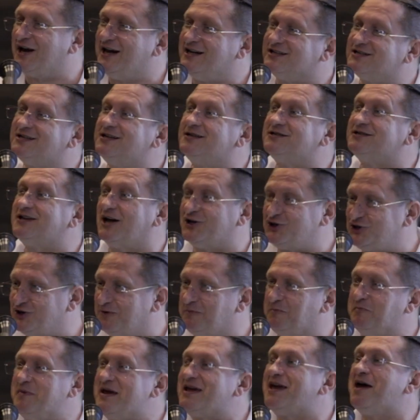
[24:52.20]
raise such a
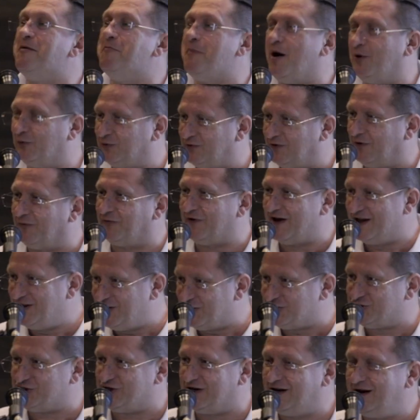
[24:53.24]
big amount of
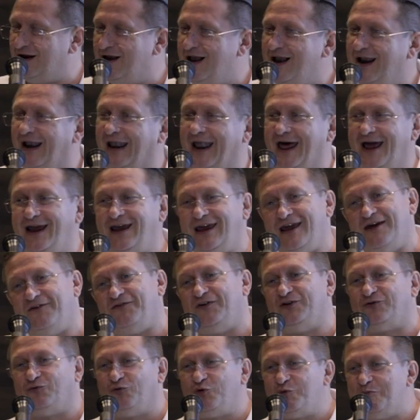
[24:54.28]
energy, like
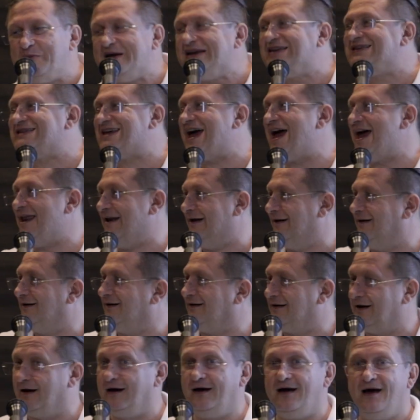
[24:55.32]
if it would be 10.
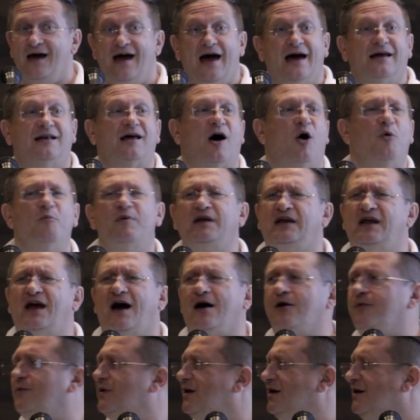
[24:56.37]
Yeah? And how many
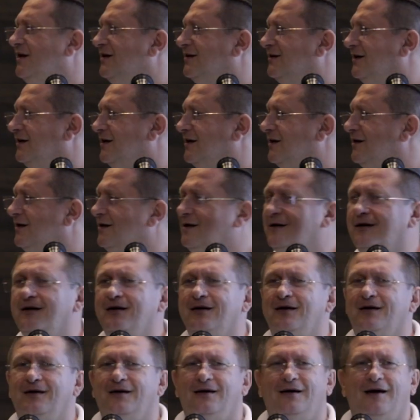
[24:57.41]
are we here?
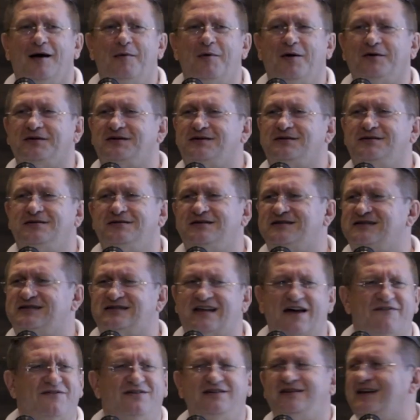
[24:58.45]
About
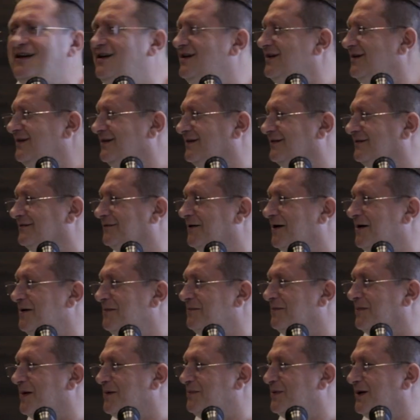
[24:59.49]
70? Well,
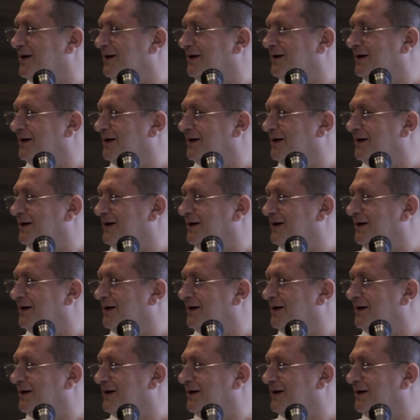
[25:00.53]
maybe